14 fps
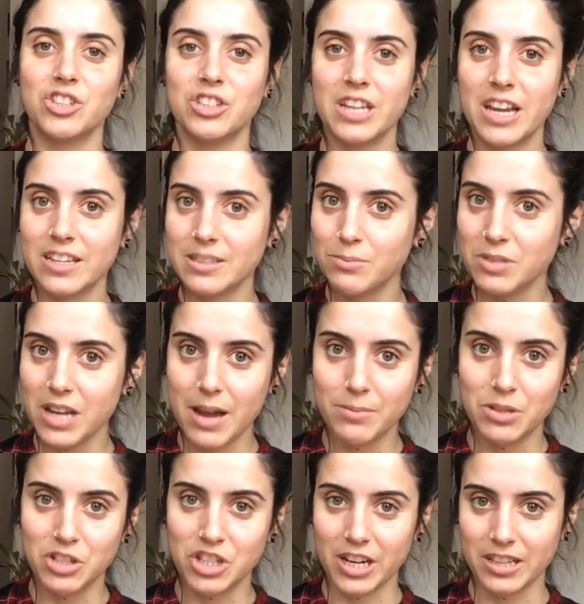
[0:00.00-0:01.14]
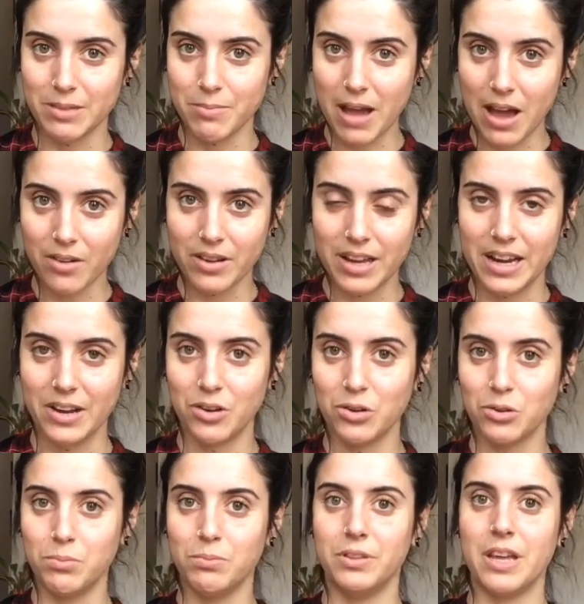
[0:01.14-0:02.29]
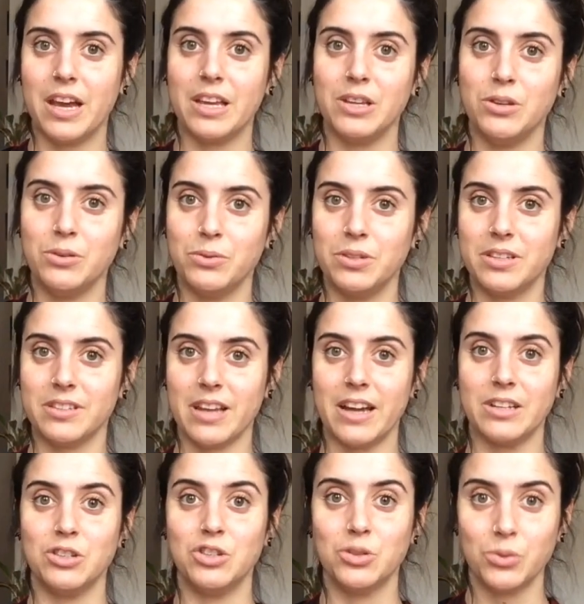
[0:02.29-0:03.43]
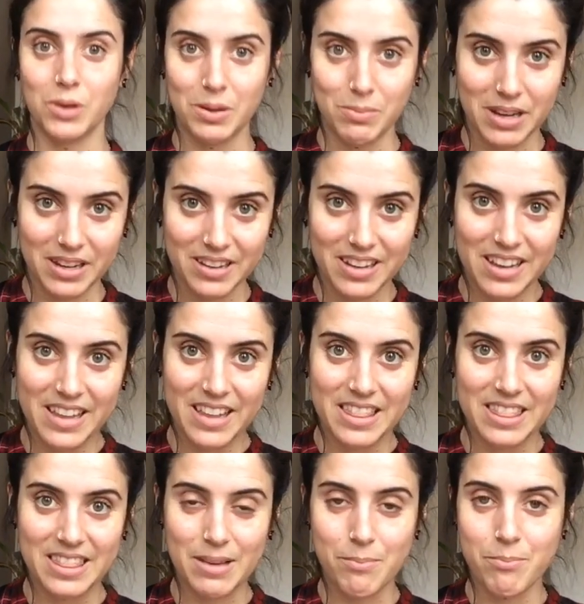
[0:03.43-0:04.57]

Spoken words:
take some time to check them out, and I hope that you decide to join me. The